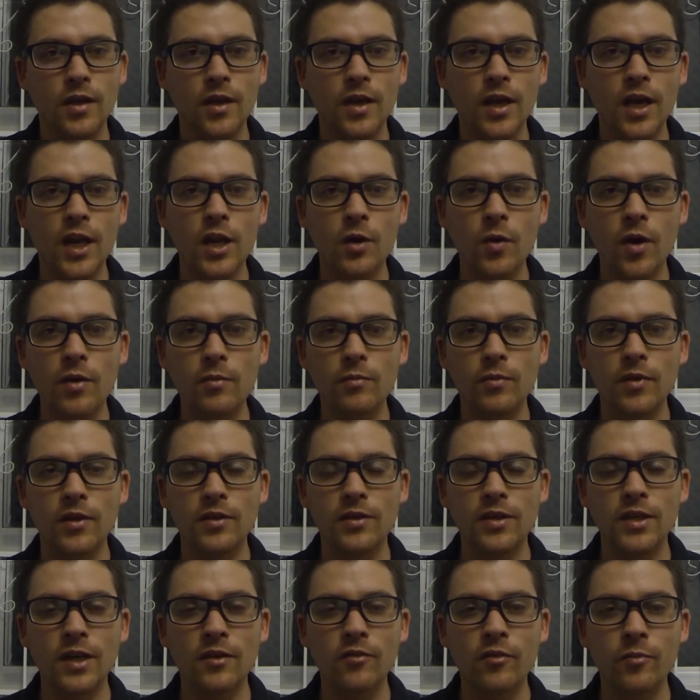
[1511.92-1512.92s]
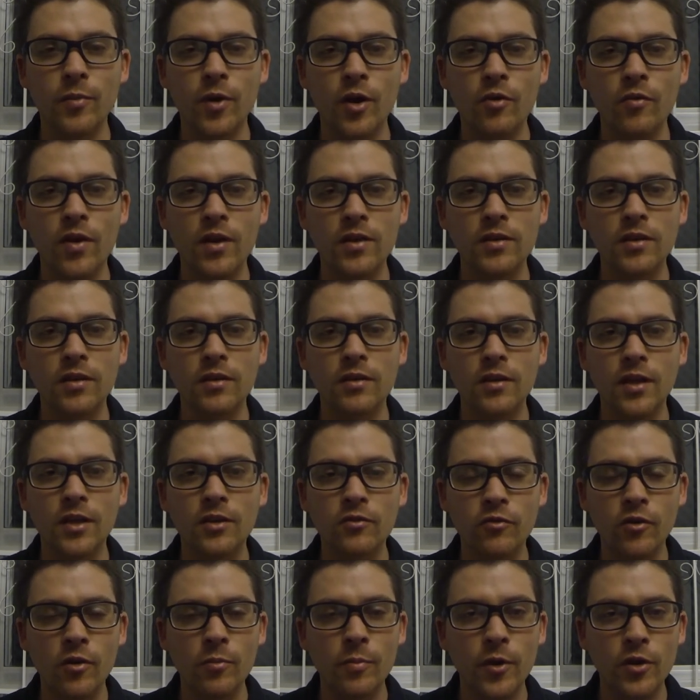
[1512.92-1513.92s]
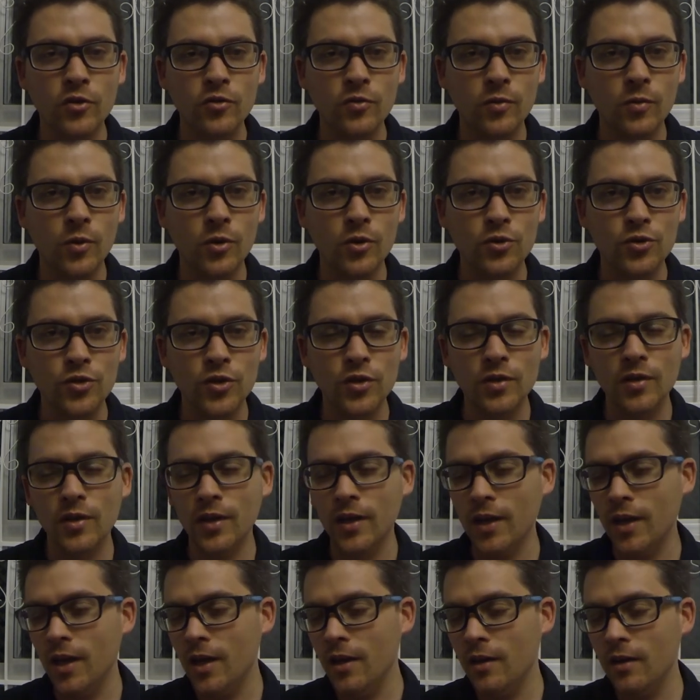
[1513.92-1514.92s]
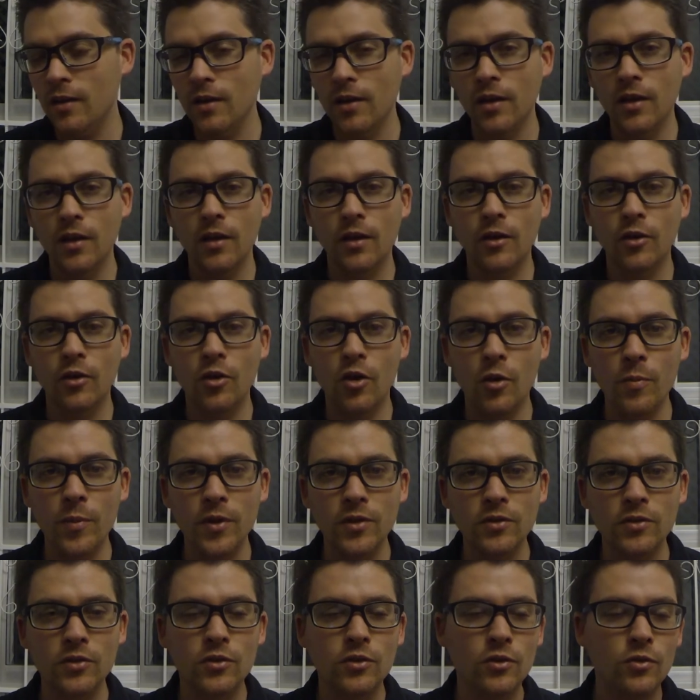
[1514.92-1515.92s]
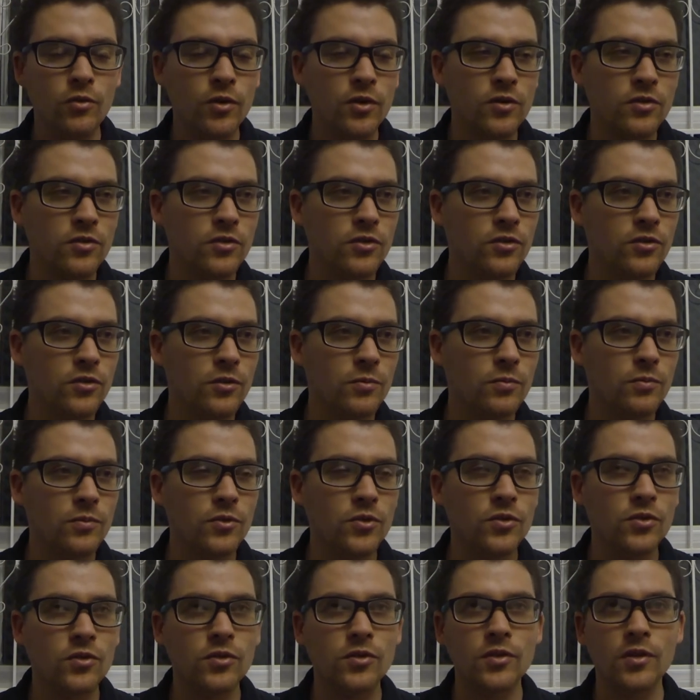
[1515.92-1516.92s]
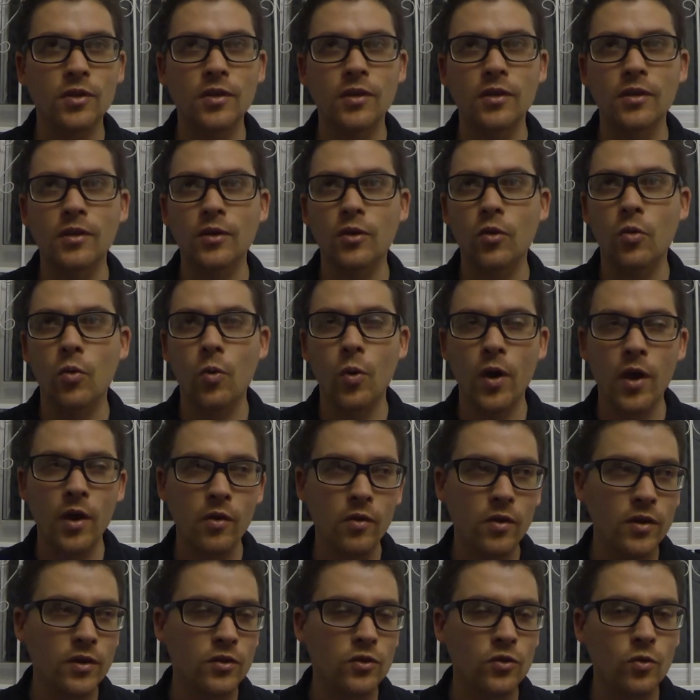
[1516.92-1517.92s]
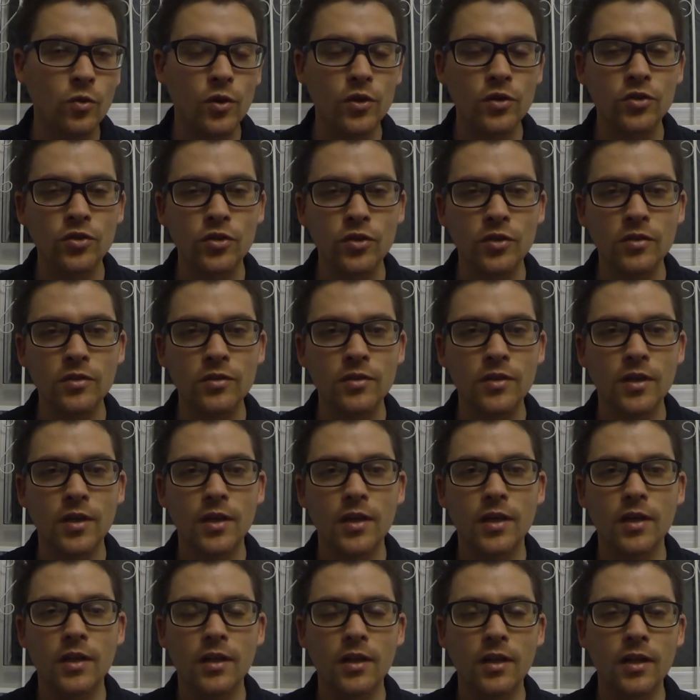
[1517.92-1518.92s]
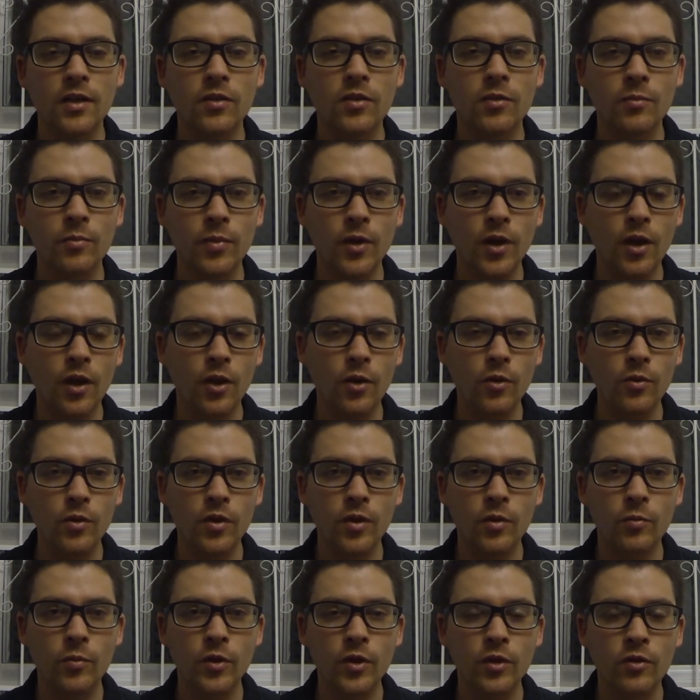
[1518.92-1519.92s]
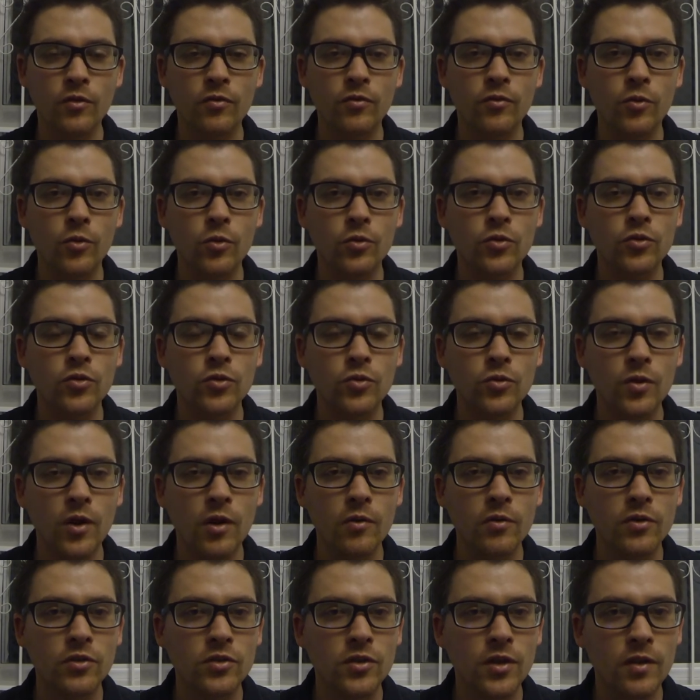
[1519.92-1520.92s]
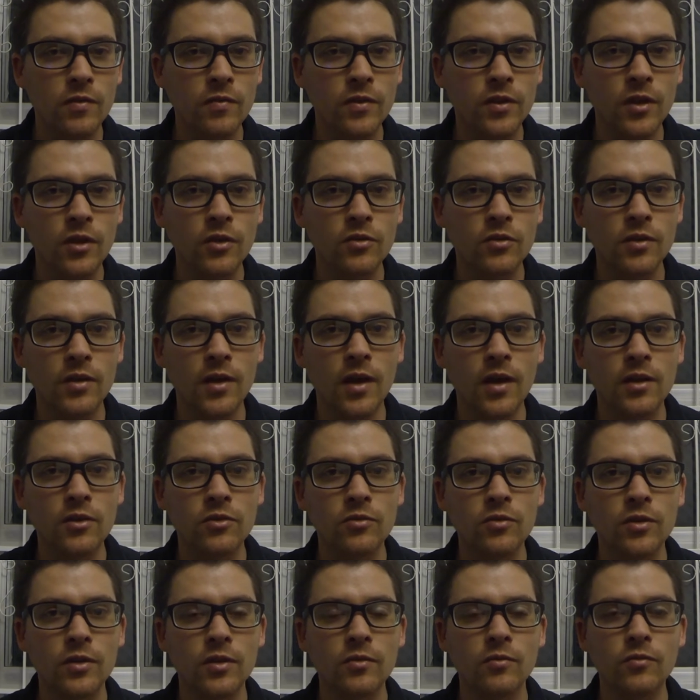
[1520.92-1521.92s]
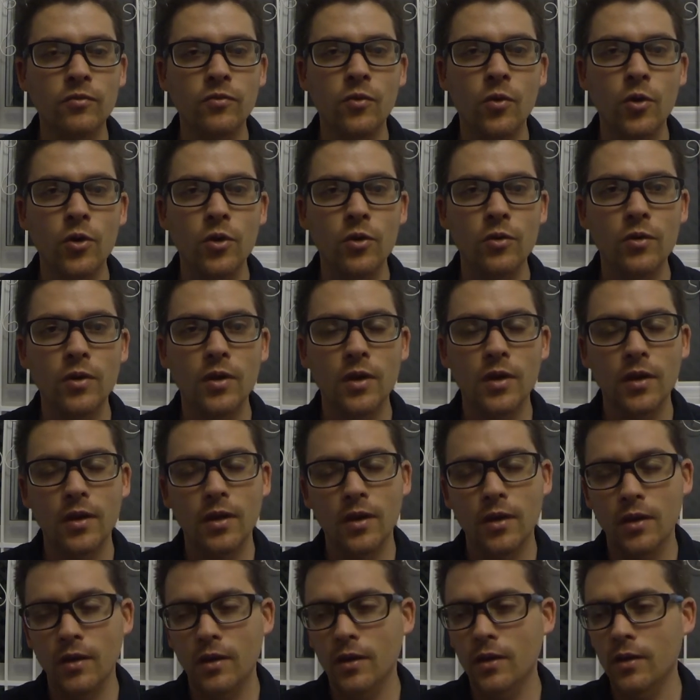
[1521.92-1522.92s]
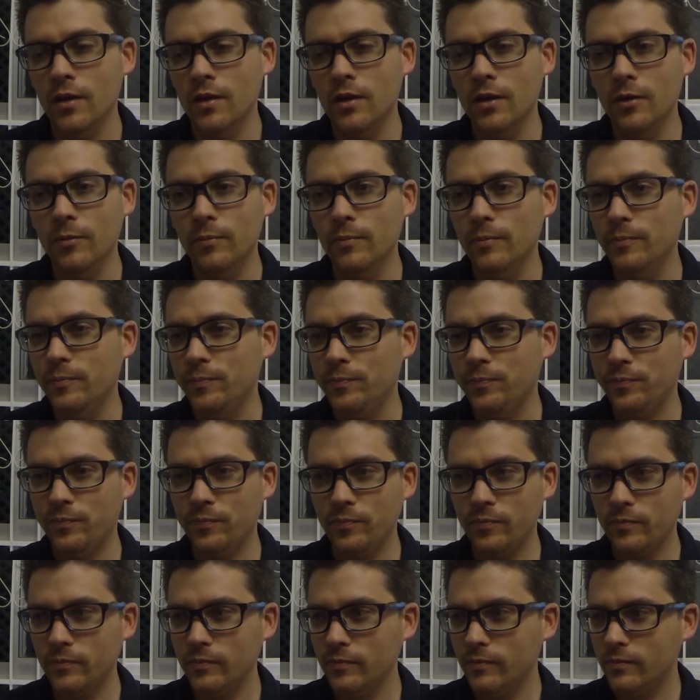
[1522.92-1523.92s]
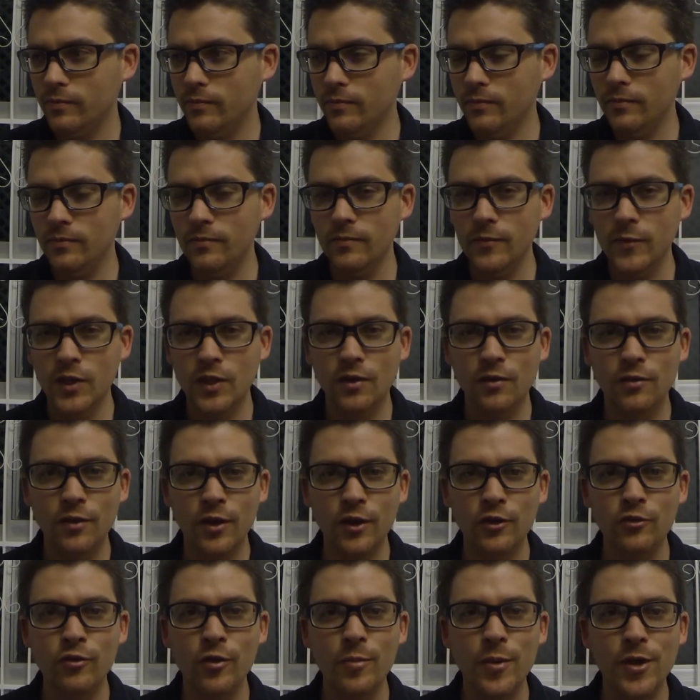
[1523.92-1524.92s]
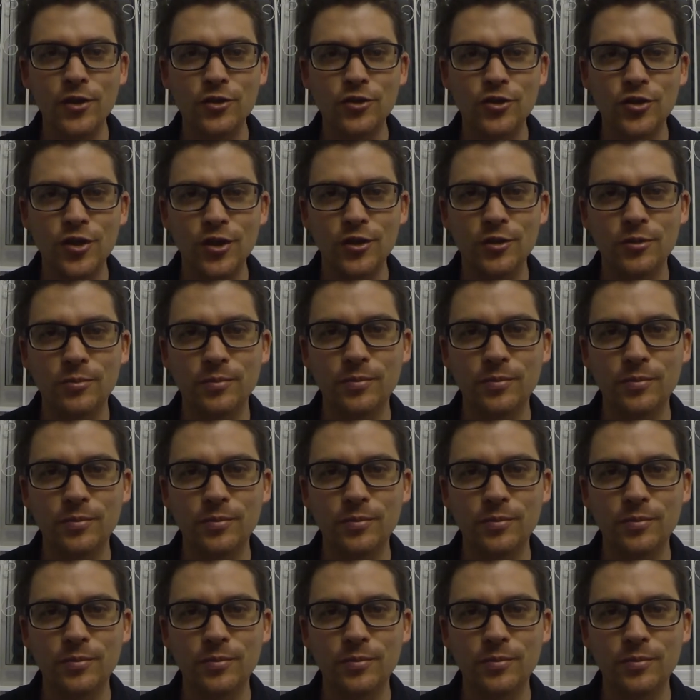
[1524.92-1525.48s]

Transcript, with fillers: Anyway, that's enough of my ranting. Thanks very much for watching. Again, comments, criticisms, uh, queries, questions, leave them below and we look forward to uh, receiving those and answering them for you. Um, thanks very much. Cheers.